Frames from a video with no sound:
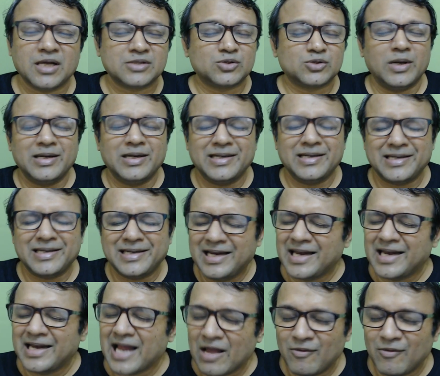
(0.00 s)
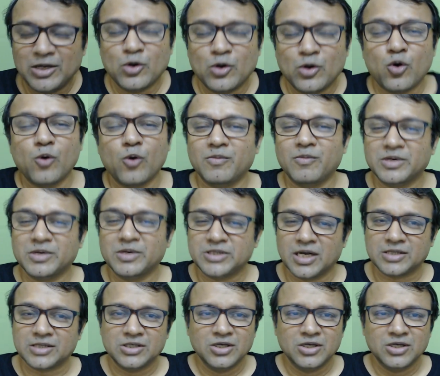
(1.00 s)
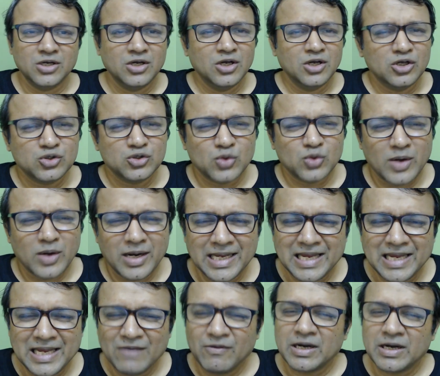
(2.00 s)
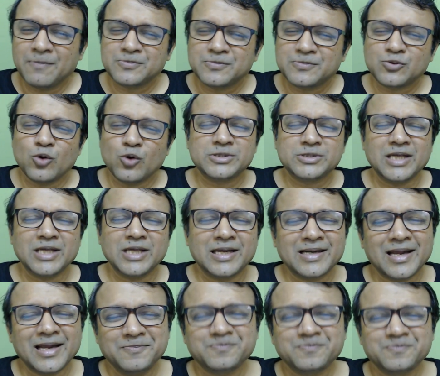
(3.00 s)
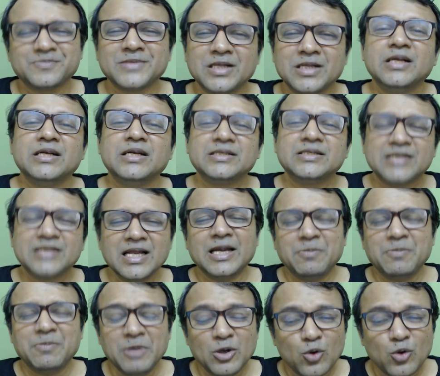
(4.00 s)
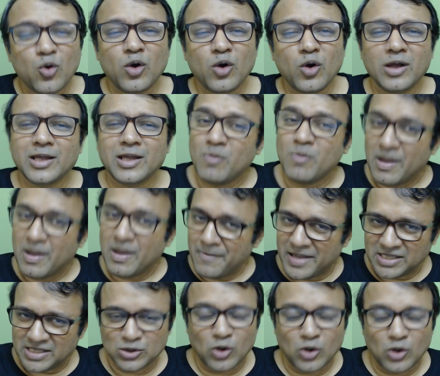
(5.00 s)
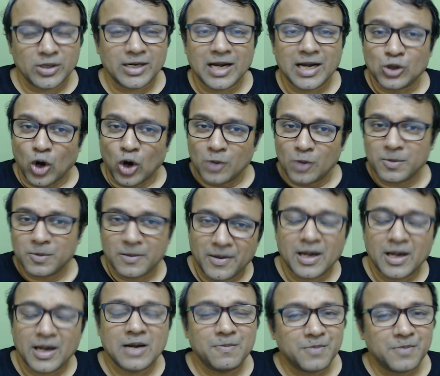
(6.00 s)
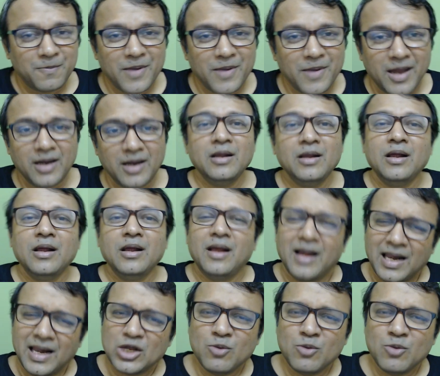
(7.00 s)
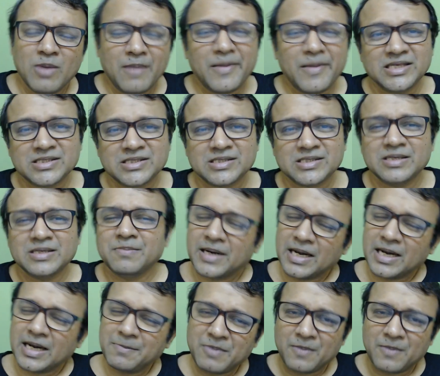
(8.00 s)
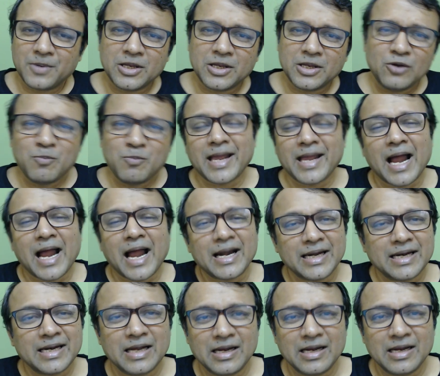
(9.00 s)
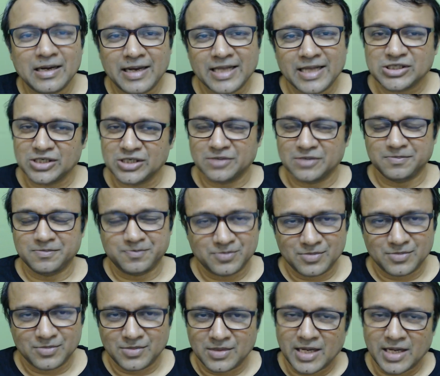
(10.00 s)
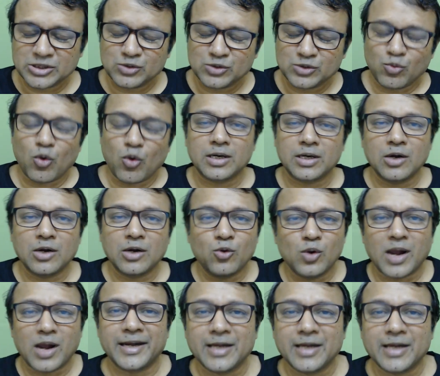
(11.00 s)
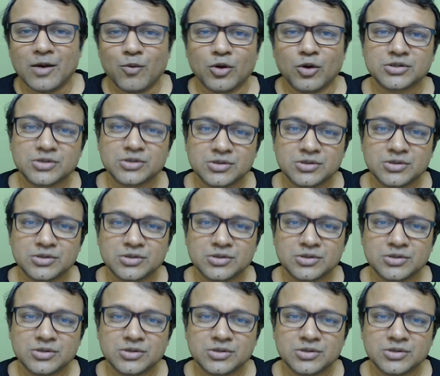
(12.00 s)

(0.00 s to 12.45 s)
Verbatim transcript: so I didn't have any hope for Bajaj. So I had given up hope, saying that, chill, let me go, give my best. Not that I'll not prepare, prepare, I'll give my best, but I'll pre- give my cat next year. That's what the whole idea was.